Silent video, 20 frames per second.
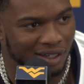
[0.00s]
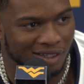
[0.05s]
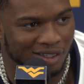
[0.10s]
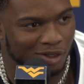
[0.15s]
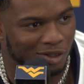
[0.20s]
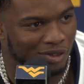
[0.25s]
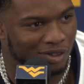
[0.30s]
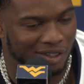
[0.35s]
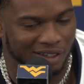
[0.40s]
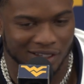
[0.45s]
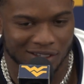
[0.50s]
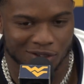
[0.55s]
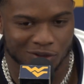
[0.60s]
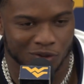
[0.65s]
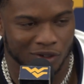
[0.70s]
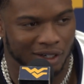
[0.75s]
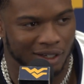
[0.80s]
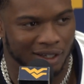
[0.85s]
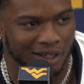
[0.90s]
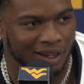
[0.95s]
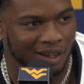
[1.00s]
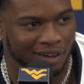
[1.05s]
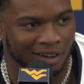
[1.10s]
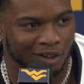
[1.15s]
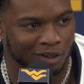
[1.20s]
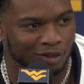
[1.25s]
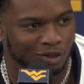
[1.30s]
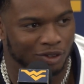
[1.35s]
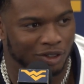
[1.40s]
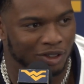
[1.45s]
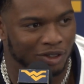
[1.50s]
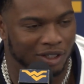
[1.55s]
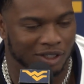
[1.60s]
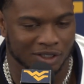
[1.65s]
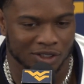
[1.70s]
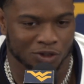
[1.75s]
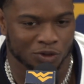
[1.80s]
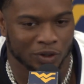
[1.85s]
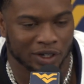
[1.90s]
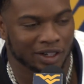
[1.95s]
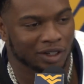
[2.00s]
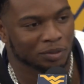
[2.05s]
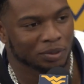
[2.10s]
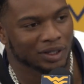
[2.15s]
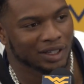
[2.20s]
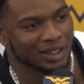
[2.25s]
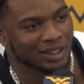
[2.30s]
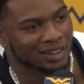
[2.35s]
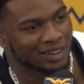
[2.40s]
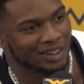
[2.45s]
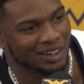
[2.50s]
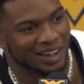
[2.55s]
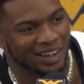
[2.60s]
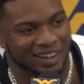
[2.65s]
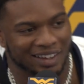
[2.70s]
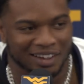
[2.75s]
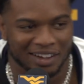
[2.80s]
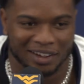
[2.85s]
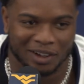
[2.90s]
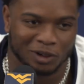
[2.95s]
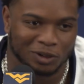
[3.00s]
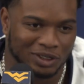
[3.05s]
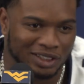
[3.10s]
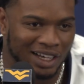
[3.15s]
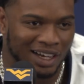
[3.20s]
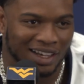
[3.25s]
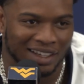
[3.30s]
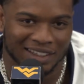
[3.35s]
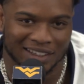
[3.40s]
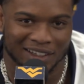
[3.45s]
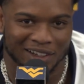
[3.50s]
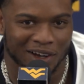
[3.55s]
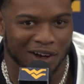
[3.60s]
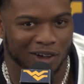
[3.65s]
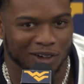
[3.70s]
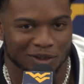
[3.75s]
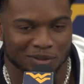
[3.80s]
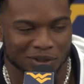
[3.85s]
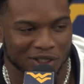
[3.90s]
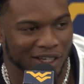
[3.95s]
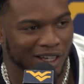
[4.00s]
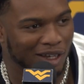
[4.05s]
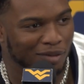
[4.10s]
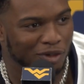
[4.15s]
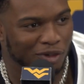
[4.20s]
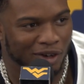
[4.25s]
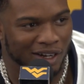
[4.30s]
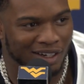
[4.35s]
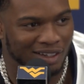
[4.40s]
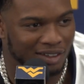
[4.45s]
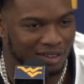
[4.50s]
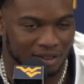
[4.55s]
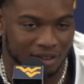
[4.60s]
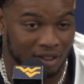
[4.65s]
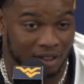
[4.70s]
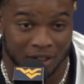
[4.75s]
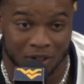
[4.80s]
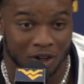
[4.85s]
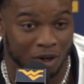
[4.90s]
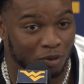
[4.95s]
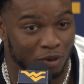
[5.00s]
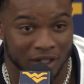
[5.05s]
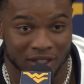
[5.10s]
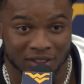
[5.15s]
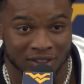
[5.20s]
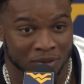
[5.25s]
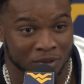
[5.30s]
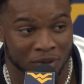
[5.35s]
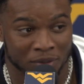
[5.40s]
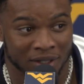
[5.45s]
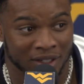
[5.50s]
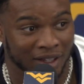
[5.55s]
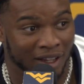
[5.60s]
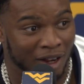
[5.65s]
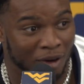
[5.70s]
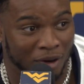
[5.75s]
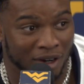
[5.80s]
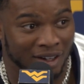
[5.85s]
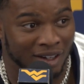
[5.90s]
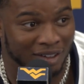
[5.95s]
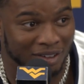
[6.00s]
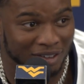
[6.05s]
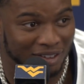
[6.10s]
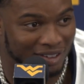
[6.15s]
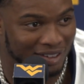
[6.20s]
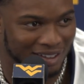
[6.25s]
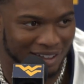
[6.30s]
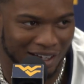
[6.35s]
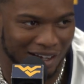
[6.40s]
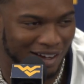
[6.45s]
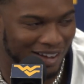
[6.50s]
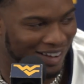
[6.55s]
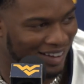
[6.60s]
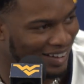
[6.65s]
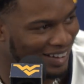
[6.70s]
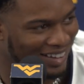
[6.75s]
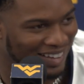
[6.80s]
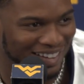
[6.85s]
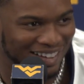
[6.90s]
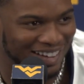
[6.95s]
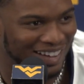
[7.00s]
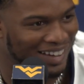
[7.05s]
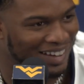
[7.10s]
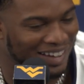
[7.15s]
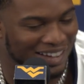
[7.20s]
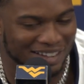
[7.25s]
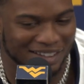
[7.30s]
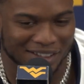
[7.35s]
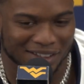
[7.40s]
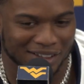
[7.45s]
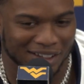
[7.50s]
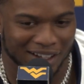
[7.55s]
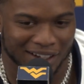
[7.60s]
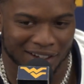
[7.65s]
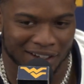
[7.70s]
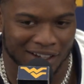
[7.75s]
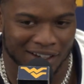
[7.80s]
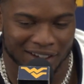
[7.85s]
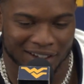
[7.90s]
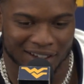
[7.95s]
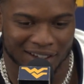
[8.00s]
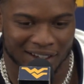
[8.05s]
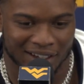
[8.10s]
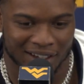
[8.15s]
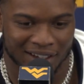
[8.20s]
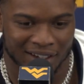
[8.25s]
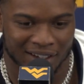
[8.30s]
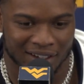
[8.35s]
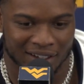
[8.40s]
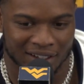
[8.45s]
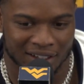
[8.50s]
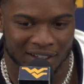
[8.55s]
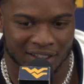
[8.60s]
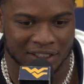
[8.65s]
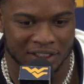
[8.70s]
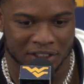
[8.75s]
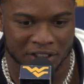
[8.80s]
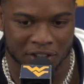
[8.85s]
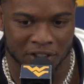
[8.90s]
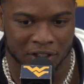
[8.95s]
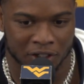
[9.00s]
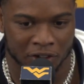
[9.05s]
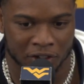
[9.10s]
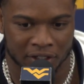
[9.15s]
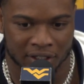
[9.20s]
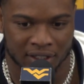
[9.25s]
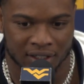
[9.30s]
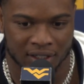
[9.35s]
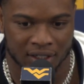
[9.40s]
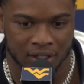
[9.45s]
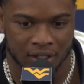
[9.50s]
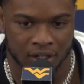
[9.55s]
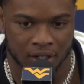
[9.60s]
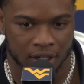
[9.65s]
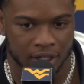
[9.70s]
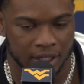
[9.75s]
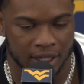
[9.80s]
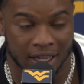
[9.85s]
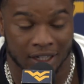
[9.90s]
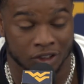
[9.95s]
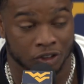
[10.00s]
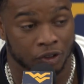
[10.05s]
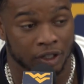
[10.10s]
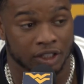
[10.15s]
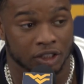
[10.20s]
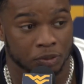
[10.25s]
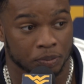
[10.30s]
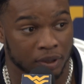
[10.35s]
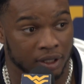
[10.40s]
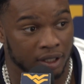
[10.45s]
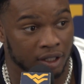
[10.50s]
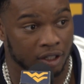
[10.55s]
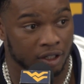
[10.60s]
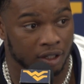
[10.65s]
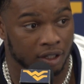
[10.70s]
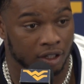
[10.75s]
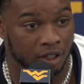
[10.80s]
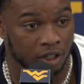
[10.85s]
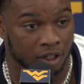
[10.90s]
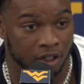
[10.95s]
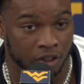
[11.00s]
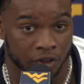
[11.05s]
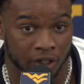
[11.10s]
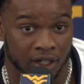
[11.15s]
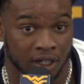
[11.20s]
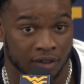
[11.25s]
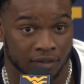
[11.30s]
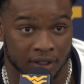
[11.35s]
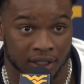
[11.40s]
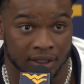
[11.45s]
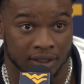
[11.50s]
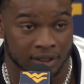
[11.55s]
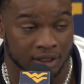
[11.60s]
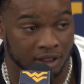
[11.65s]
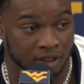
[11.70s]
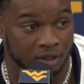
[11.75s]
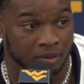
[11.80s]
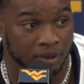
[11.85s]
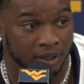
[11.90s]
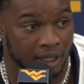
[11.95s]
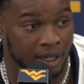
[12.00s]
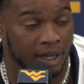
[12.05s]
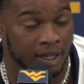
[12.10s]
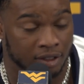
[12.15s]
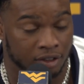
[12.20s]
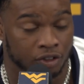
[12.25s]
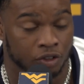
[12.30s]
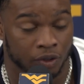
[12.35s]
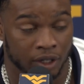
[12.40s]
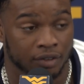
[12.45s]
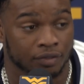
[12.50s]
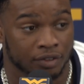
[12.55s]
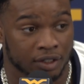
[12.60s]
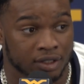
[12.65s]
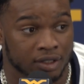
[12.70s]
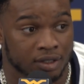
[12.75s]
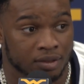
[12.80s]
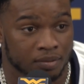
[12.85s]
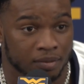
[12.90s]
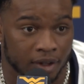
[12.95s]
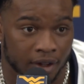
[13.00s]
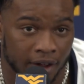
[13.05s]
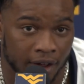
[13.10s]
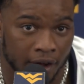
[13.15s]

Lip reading: He just want to get out there on the field. He's just ready to play. Like, Coach Scott, he'll call him, Jaheim, you ready? I'm ready. Just put me in the game right now. He's just like a young kid. He's still learning. He has great speed, great athleticism. He has great vision.